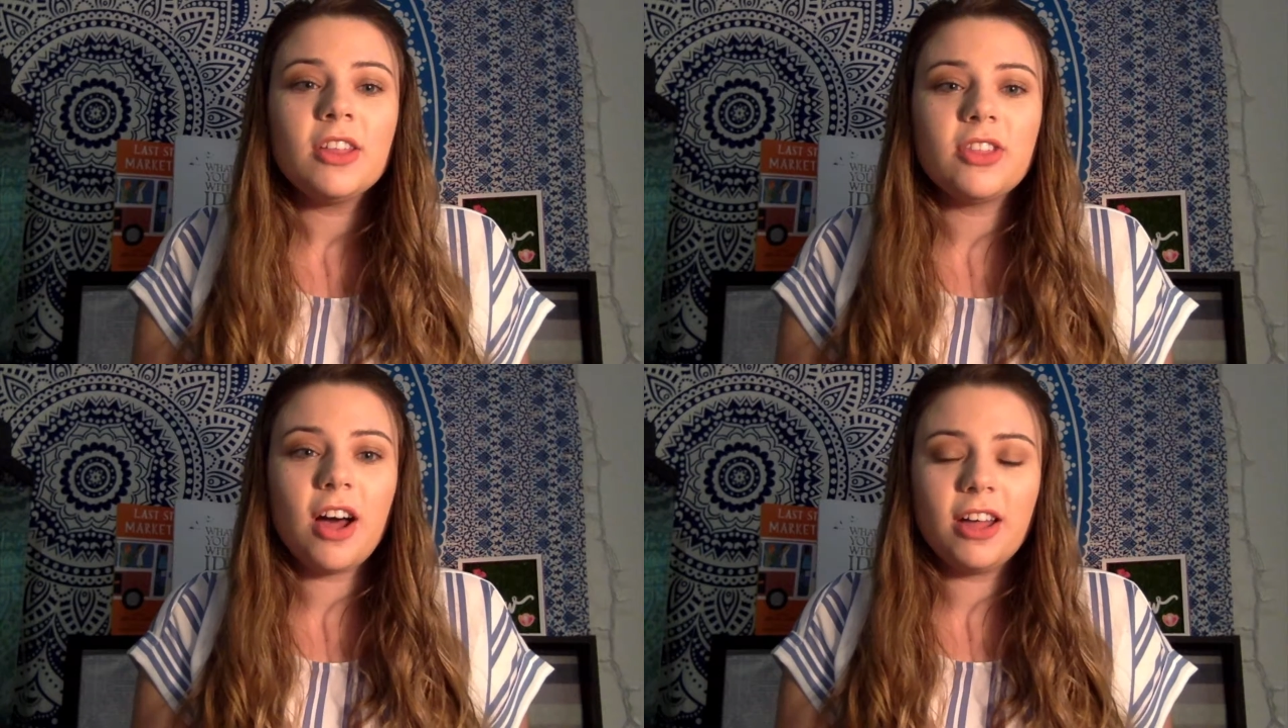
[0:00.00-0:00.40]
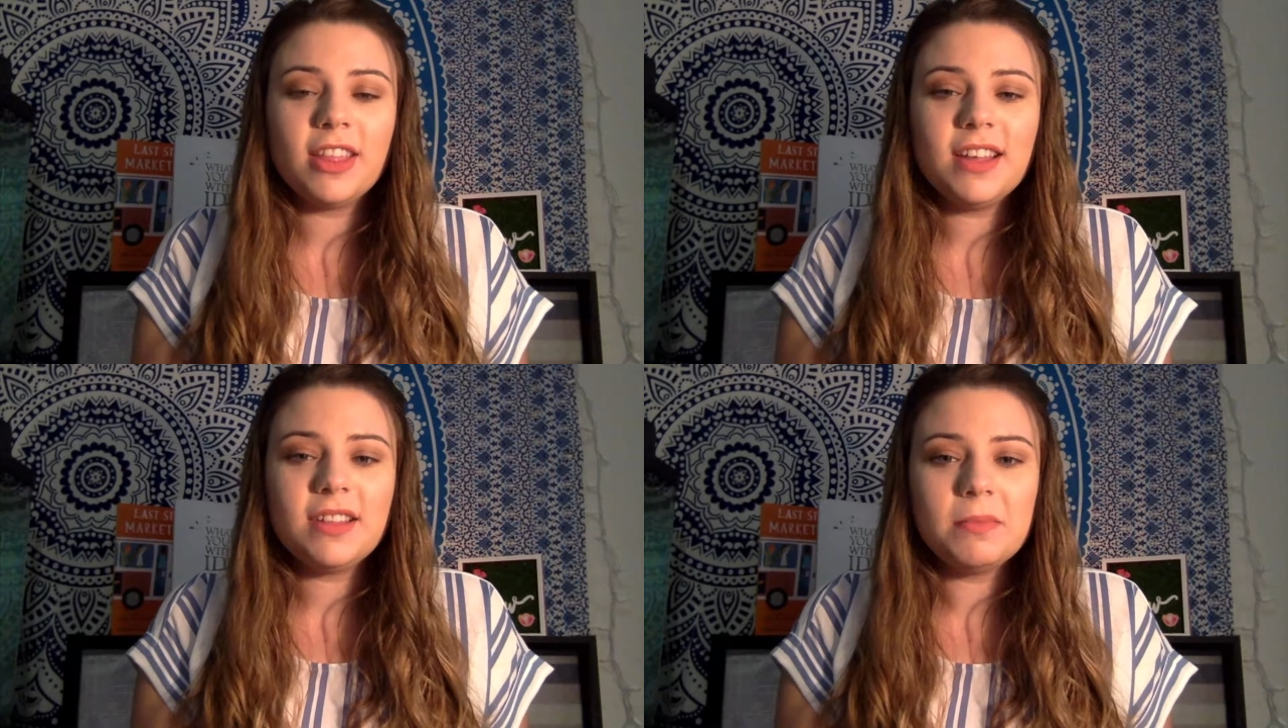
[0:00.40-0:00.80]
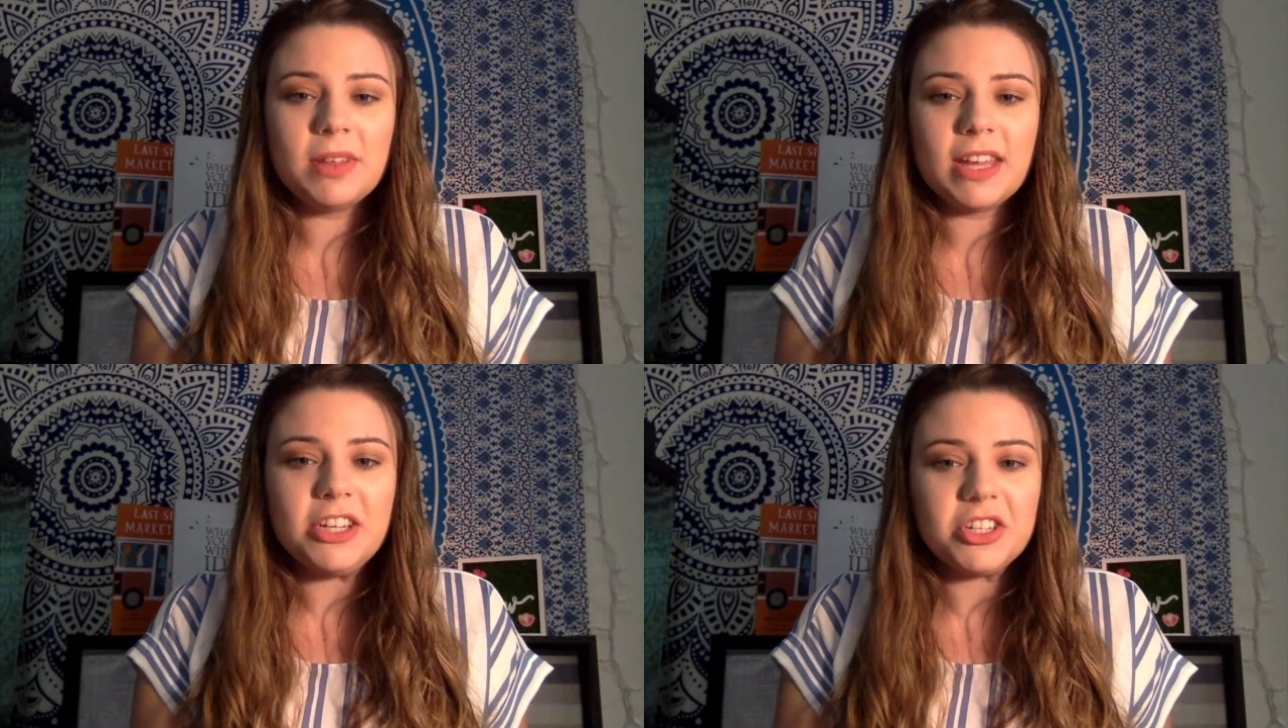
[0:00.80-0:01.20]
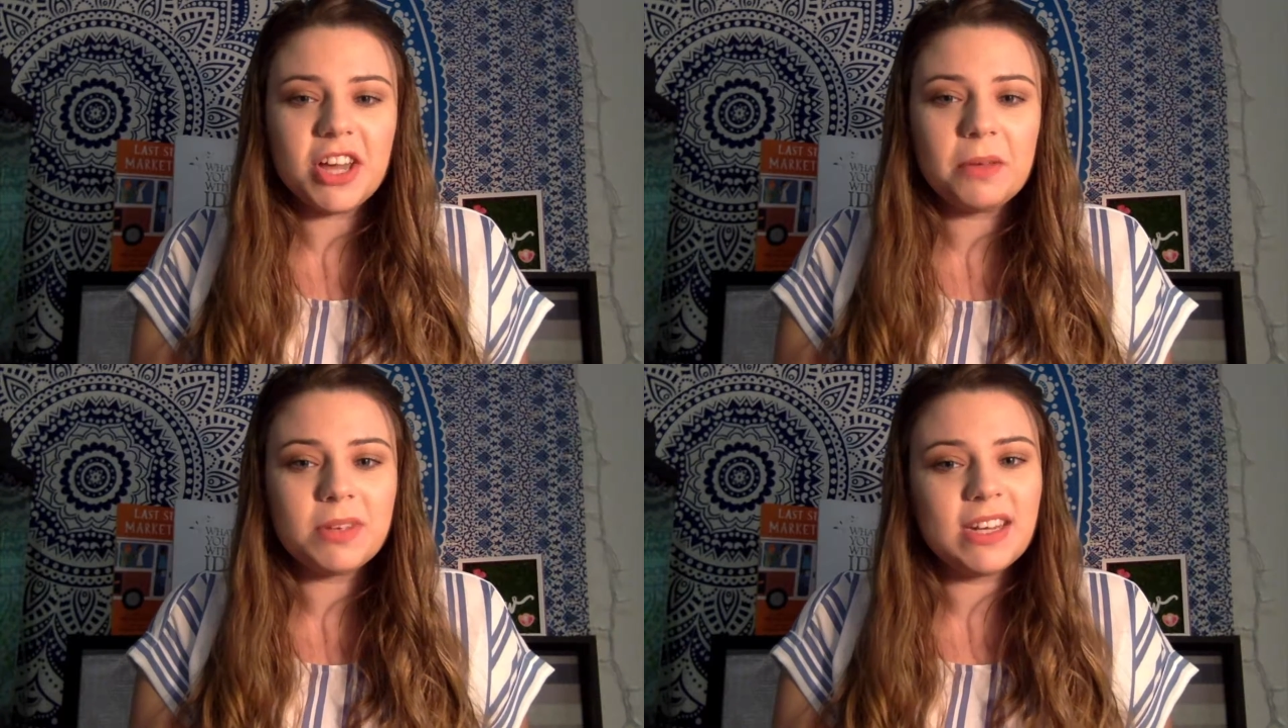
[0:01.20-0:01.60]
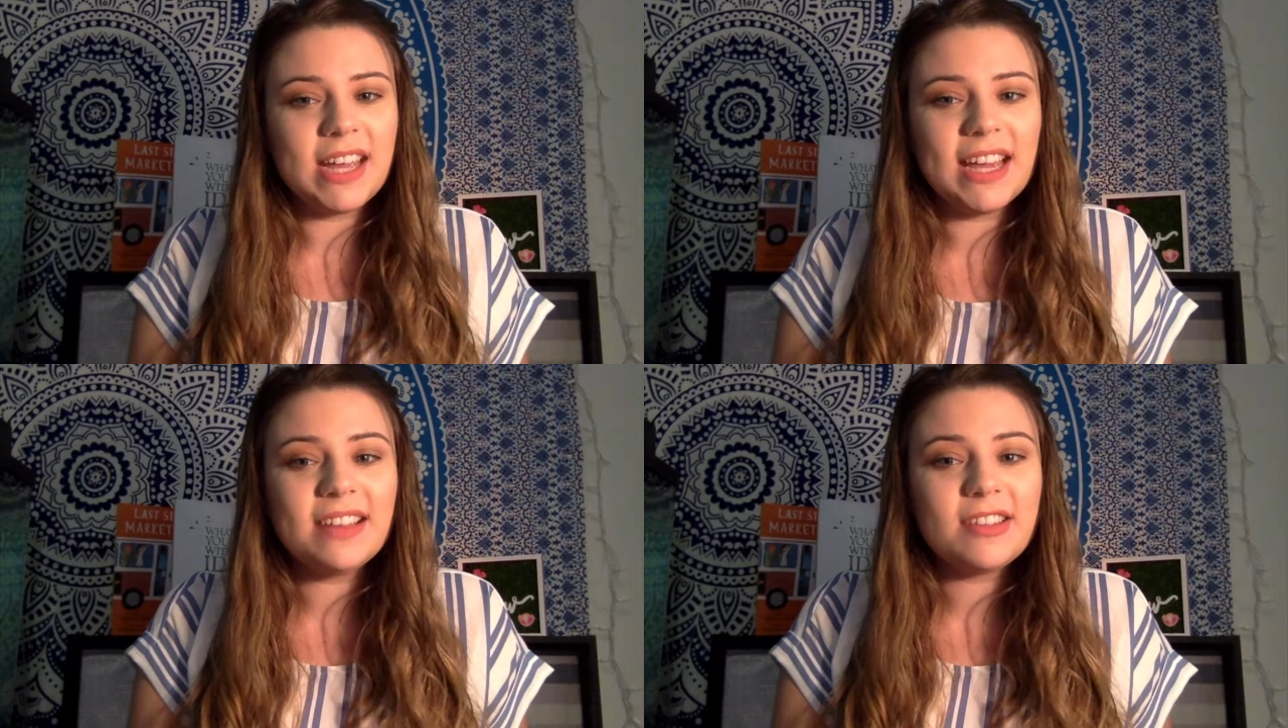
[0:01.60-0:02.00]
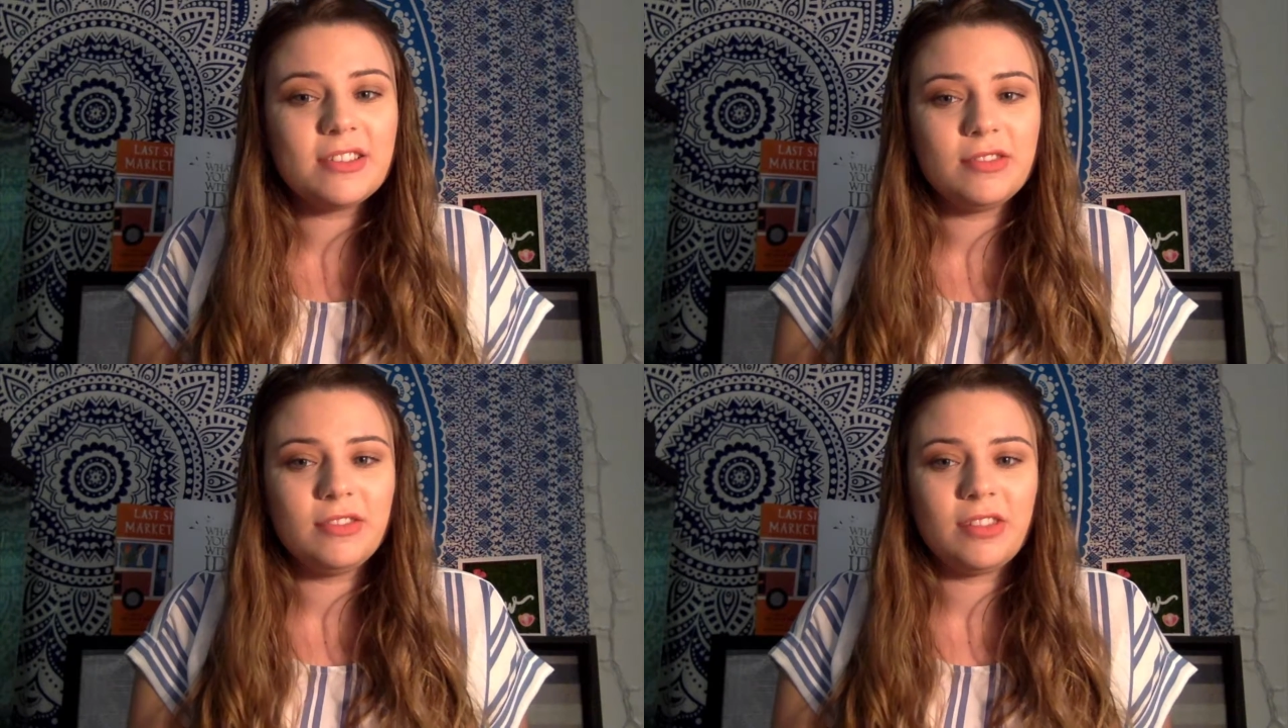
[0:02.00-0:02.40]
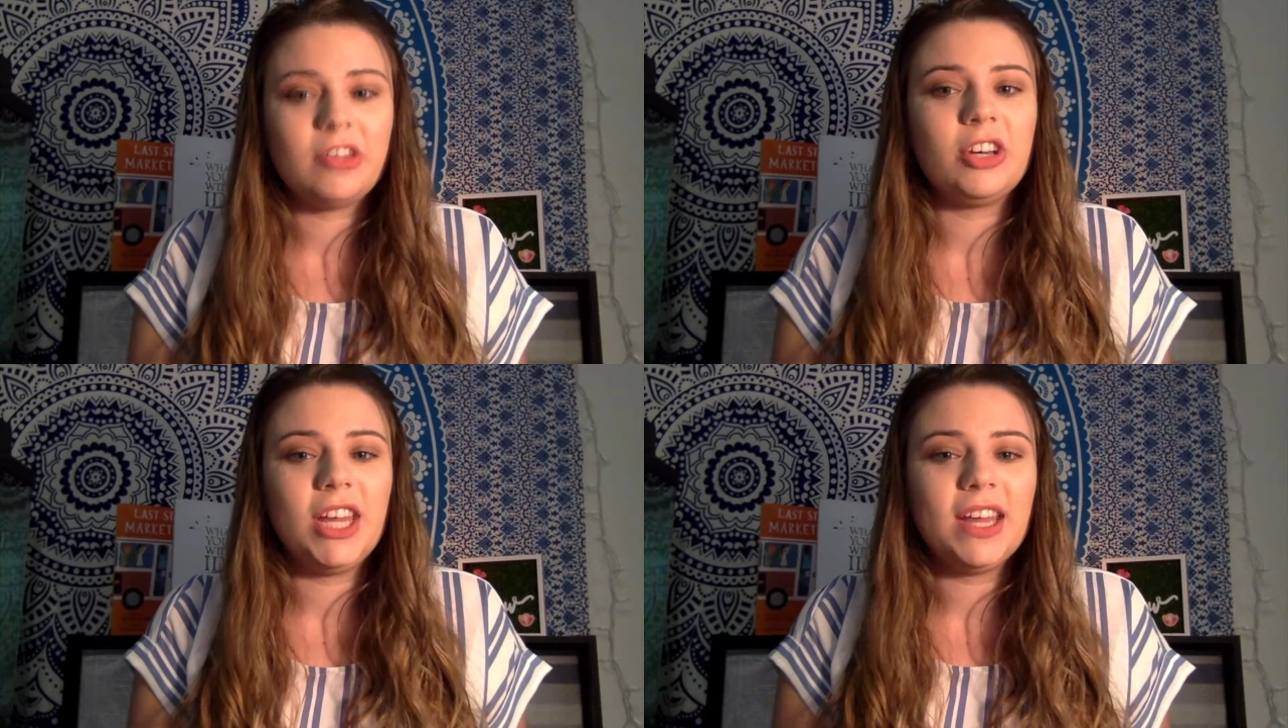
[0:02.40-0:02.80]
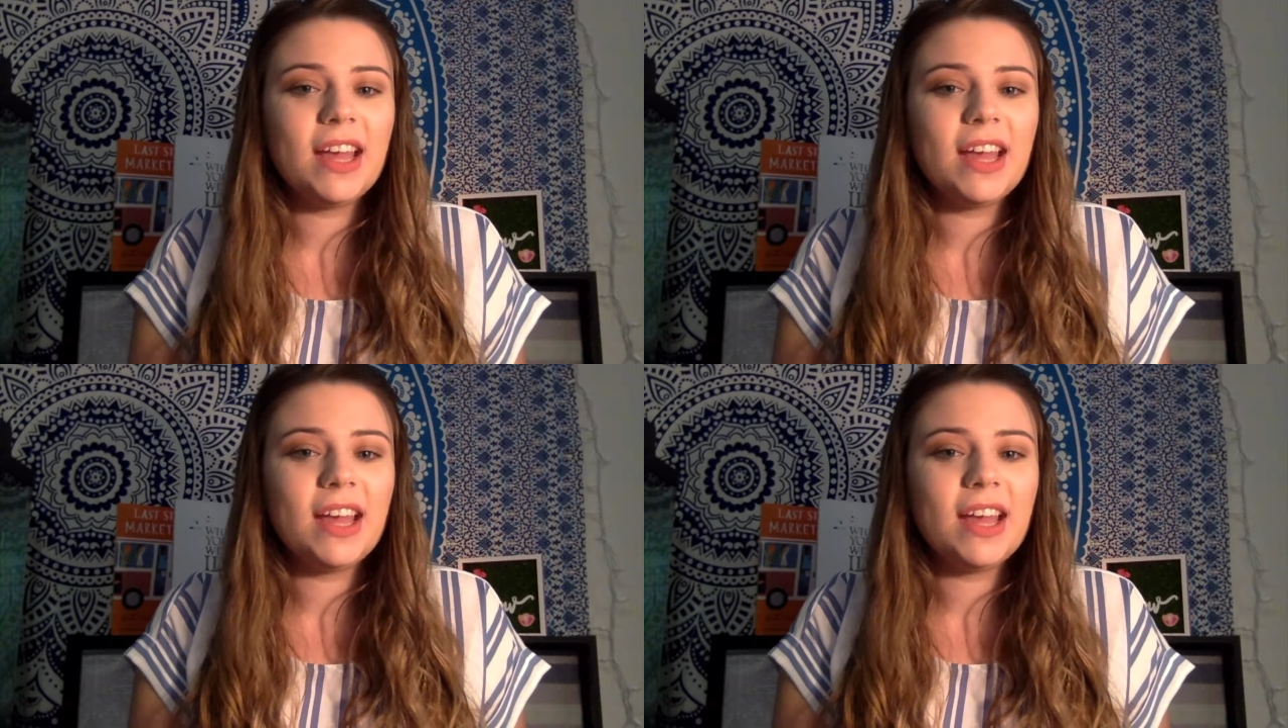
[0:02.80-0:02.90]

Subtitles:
The online simulation helped enhance the students' learning,